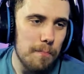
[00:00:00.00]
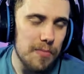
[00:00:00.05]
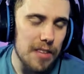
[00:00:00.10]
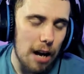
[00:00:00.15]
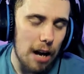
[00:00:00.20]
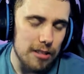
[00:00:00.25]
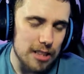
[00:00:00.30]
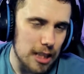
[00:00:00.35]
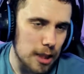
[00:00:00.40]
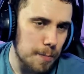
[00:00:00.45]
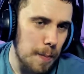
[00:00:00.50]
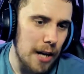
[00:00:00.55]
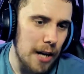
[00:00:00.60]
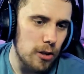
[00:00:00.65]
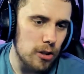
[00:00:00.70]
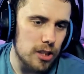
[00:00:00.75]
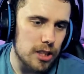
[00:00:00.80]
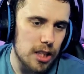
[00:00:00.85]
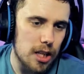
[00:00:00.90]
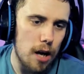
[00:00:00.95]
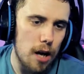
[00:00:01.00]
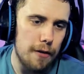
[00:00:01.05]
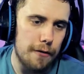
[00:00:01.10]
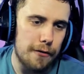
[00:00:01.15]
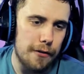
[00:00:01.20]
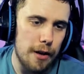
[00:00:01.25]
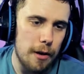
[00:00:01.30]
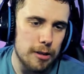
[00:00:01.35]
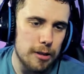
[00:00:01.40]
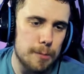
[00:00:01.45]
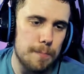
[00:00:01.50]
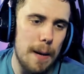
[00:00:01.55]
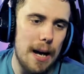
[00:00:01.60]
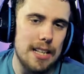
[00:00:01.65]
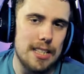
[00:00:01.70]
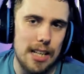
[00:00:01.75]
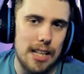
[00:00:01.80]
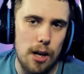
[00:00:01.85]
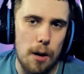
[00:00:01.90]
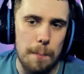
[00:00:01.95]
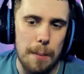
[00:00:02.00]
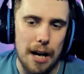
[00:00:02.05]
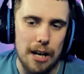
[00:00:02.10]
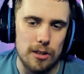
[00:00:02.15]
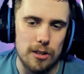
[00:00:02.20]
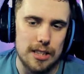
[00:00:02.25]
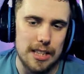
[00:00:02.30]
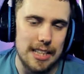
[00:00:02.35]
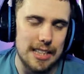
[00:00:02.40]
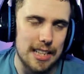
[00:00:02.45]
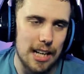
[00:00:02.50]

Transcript: I was expecting us to go through, especially on penalties.